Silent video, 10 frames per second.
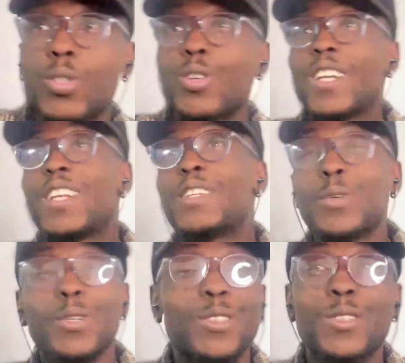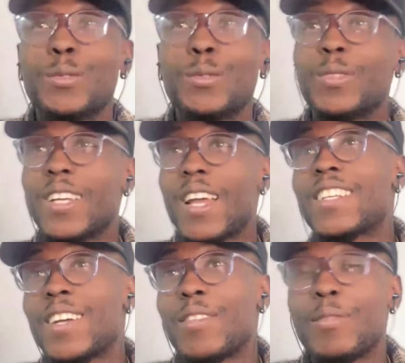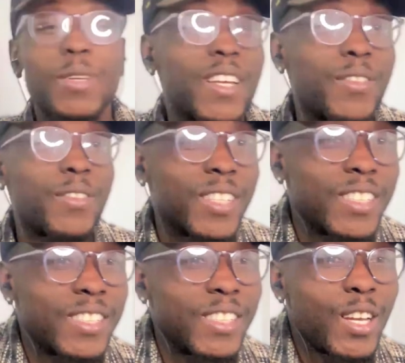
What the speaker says: anymore. So AI has make everything easy.